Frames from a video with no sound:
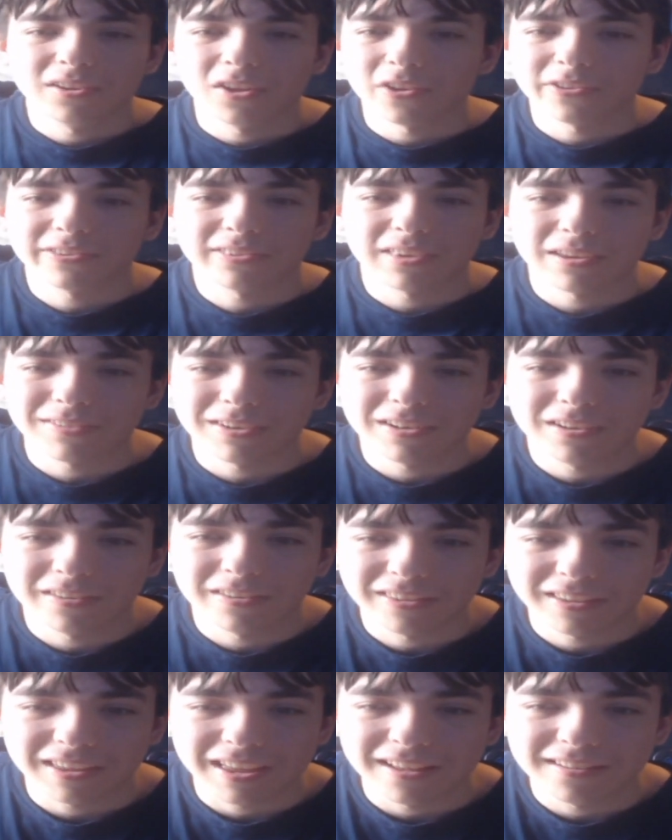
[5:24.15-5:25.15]
all seven
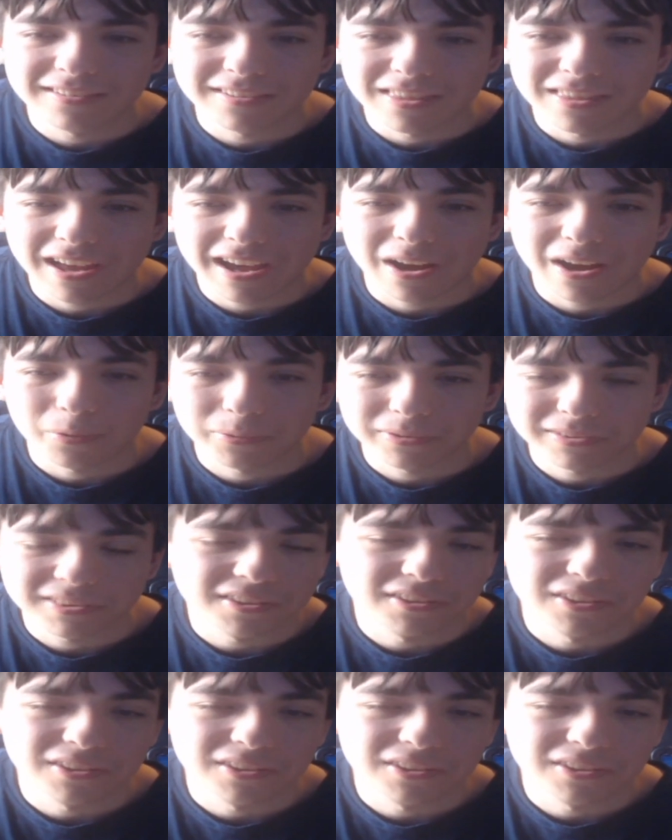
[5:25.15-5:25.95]
of the kids in the house,